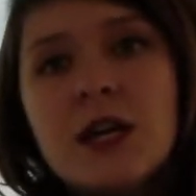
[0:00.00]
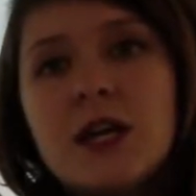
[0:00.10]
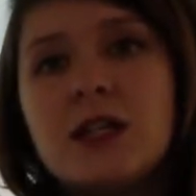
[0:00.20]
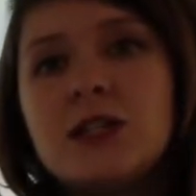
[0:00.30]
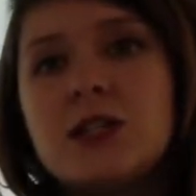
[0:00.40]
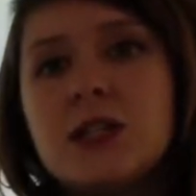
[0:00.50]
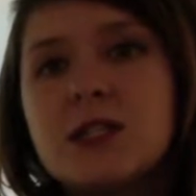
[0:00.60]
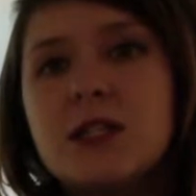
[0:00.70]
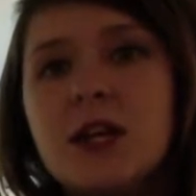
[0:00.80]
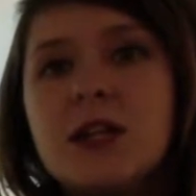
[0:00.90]
it is
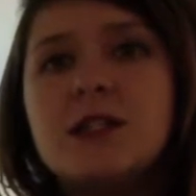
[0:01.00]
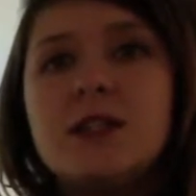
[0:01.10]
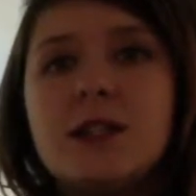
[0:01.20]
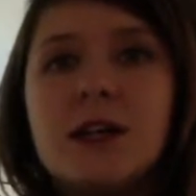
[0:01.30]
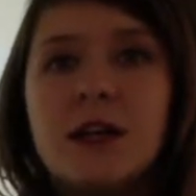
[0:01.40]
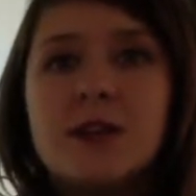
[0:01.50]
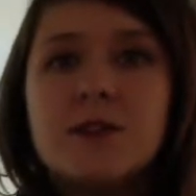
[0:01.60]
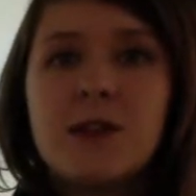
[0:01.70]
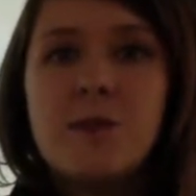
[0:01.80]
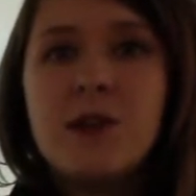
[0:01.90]
just an idea of
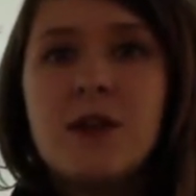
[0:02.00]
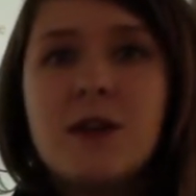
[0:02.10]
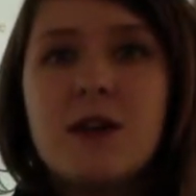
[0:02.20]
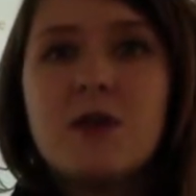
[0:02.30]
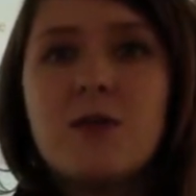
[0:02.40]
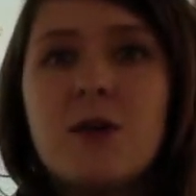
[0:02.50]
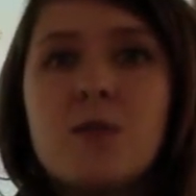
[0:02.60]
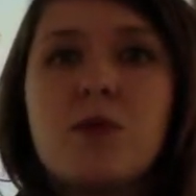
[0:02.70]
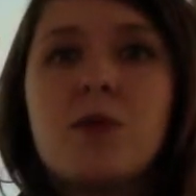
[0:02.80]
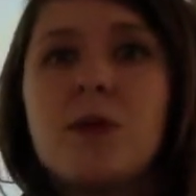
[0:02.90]
something that you are
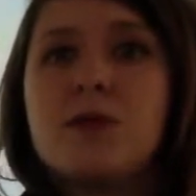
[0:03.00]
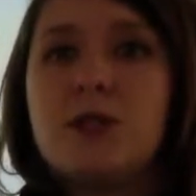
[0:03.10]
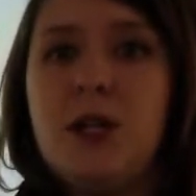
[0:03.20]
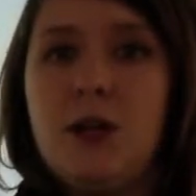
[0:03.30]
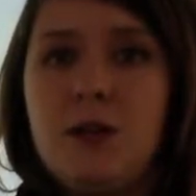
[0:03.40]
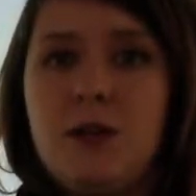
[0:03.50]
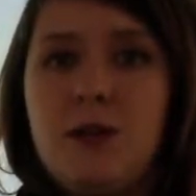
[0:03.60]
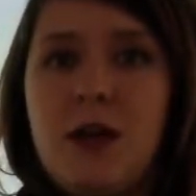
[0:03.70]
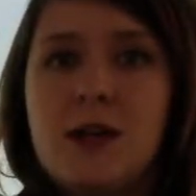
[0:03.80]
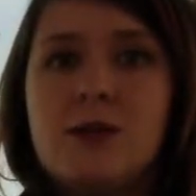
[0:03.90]
approaching.
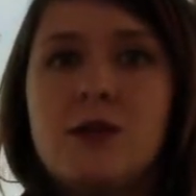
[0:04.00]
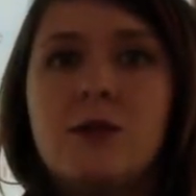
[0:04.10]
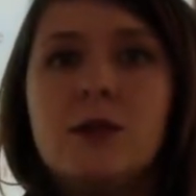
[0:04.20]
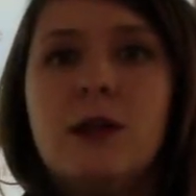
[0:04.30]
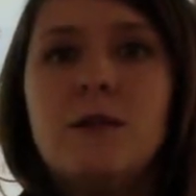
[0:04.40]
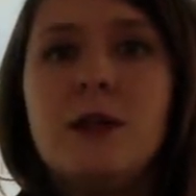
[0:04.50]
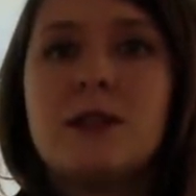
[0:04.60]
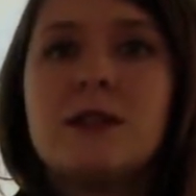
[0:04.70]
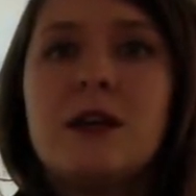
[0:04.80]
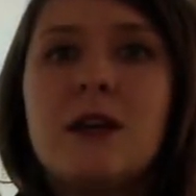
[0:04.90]
Okay, so
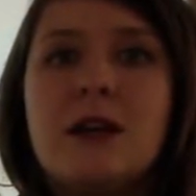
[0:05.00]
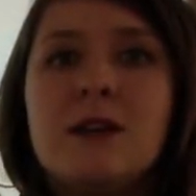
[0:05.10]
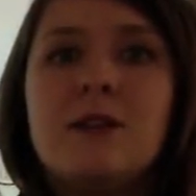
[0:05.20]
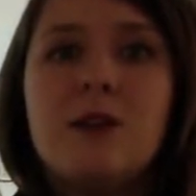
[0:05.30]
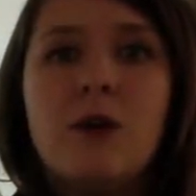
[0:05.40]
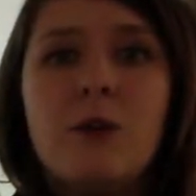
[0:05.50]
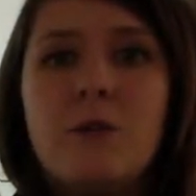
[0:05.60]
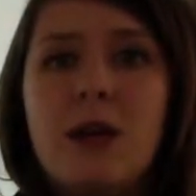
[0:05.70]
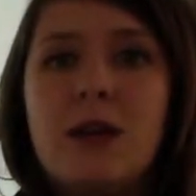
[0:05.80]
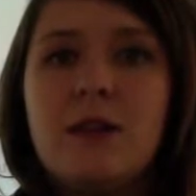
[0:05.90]
limits don't
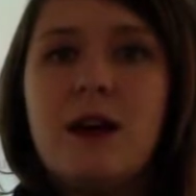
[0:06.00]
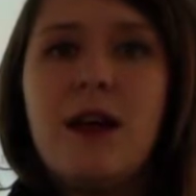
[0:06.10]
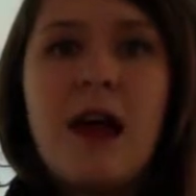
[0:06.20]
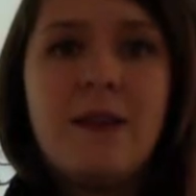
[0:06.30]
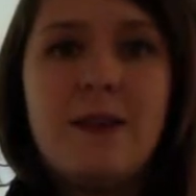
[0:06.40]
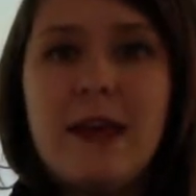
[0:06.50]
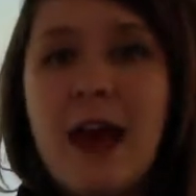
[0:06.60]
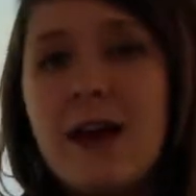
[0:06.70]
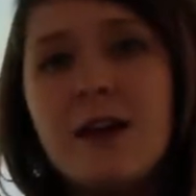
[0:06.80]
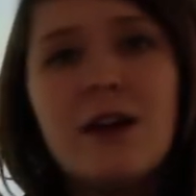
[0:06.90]
mean that at the
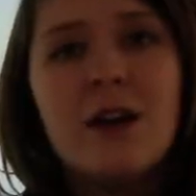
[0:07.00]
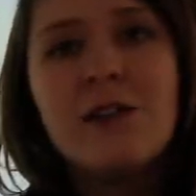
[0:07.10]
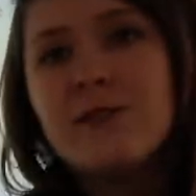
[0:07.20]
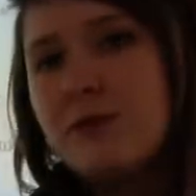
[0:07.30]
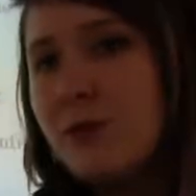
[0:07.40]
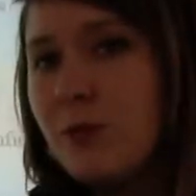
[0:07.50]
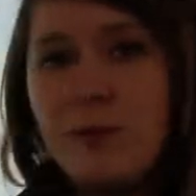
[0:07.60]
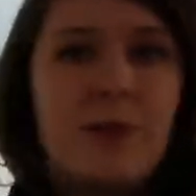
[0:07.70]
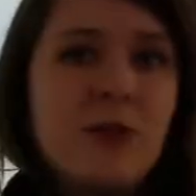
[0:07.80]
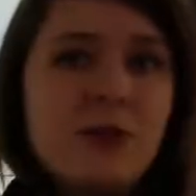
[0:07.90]
end of
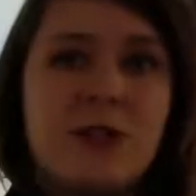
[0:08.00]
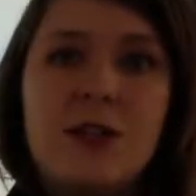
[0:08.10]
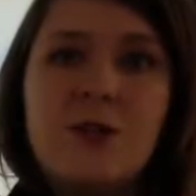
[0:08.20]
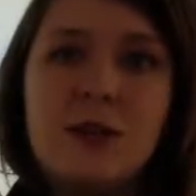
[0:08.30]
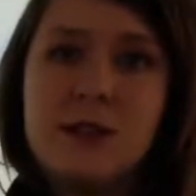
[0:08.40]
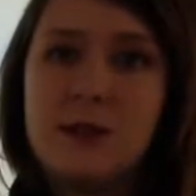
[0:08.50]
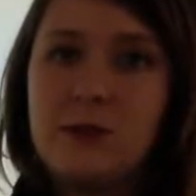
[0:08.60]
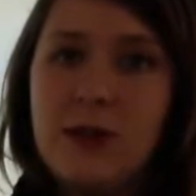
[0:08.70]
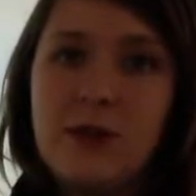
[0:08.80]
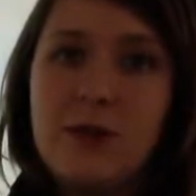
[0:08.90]
your sequence or
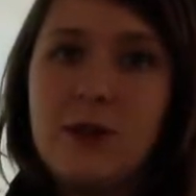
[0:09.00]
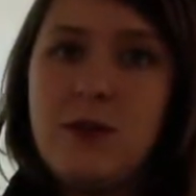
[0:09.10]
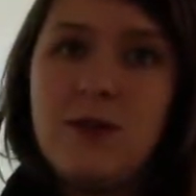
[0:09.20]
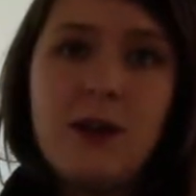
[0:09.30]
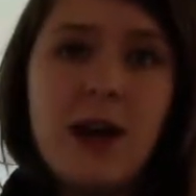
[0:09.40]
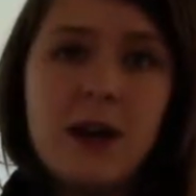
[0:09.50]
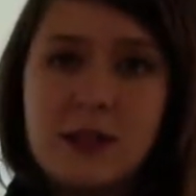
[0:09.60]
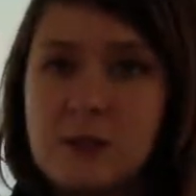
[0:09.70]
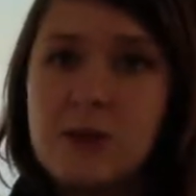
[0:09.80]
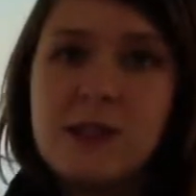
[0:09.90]
whatever you get a
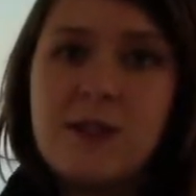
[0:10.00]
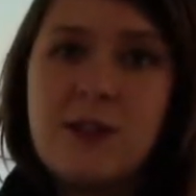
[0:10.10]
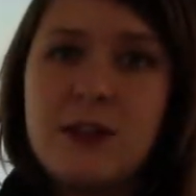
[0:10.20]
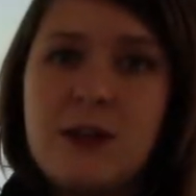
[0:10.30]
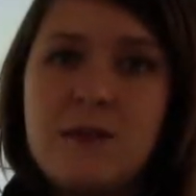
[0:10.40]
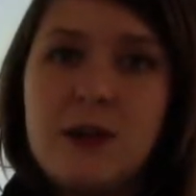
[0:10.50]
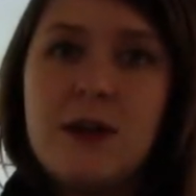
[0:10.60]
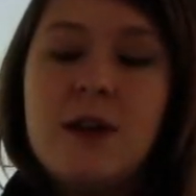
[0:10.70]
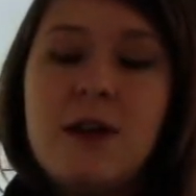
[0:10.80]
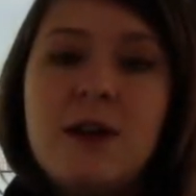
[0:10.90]
specific
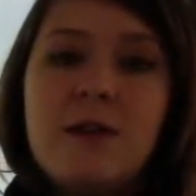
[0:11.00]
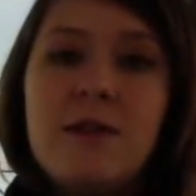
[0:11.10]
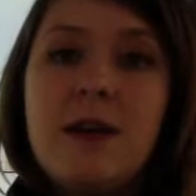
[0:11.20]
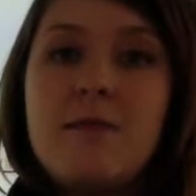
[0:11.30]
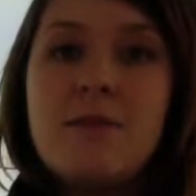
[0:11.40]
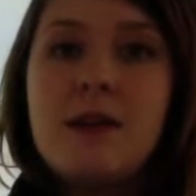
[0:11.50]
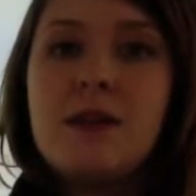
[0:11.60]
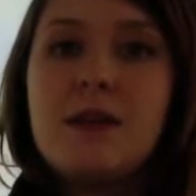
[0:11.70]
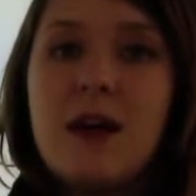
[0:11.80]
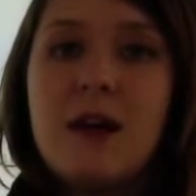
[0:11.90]
number, they
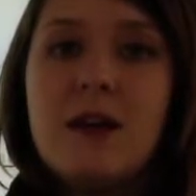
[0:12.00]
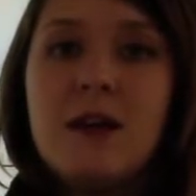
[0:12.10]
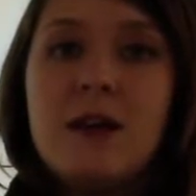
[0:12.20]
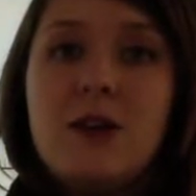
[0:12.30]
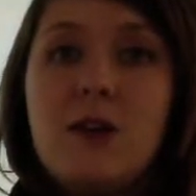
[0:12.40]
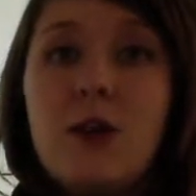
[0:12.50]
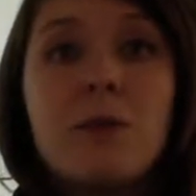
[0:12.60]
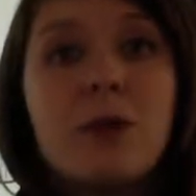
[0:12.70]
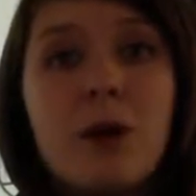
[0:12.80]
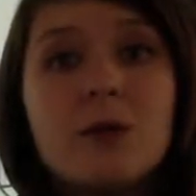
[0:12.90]
mean that you're
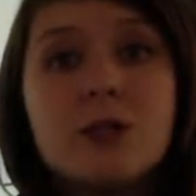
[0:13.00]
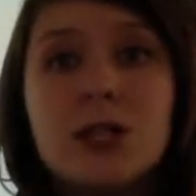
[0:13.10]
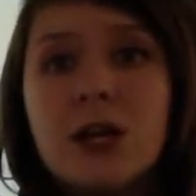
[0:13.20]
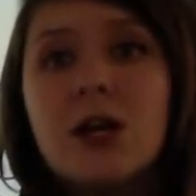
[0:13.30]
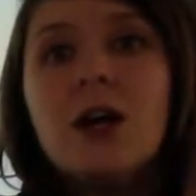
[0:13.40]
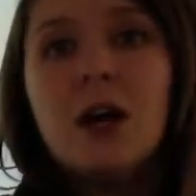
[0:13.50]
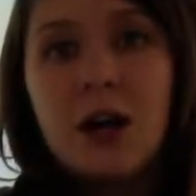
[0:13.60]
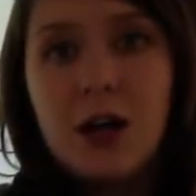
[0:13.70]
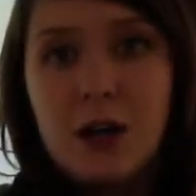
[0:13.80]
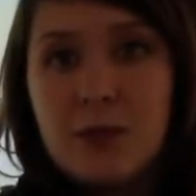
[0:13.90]
approaching
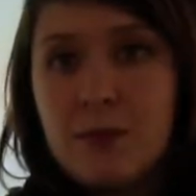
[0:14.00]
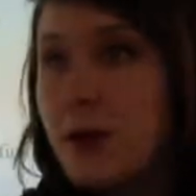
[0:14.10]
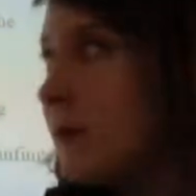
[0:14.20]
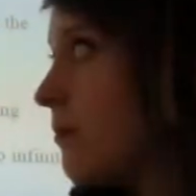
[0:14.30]
a number.